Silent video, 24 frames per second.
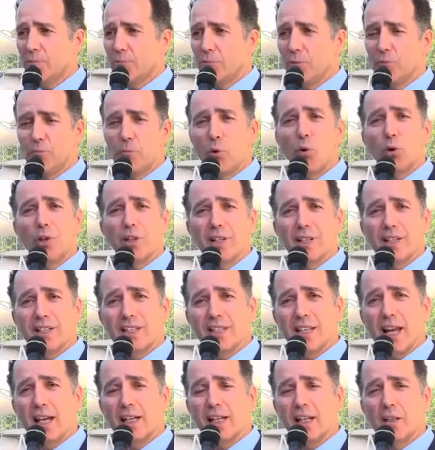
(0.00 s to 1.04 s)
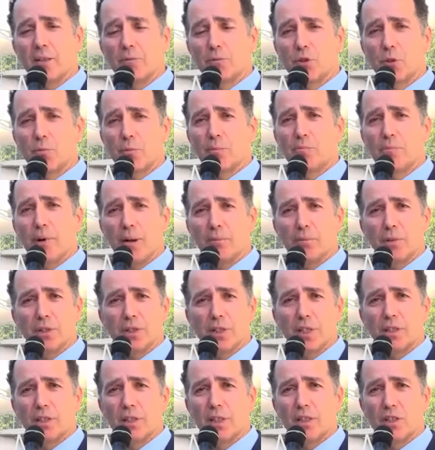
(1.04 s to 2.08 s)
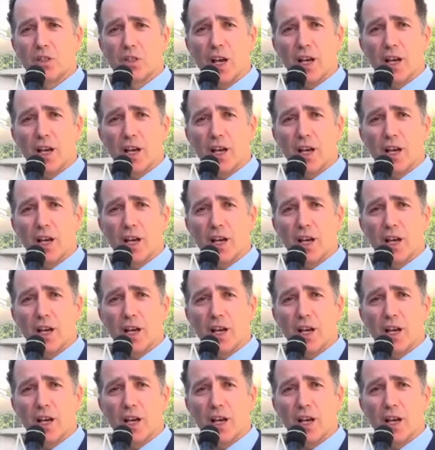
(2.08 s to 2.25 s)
reported a study, and to be published in the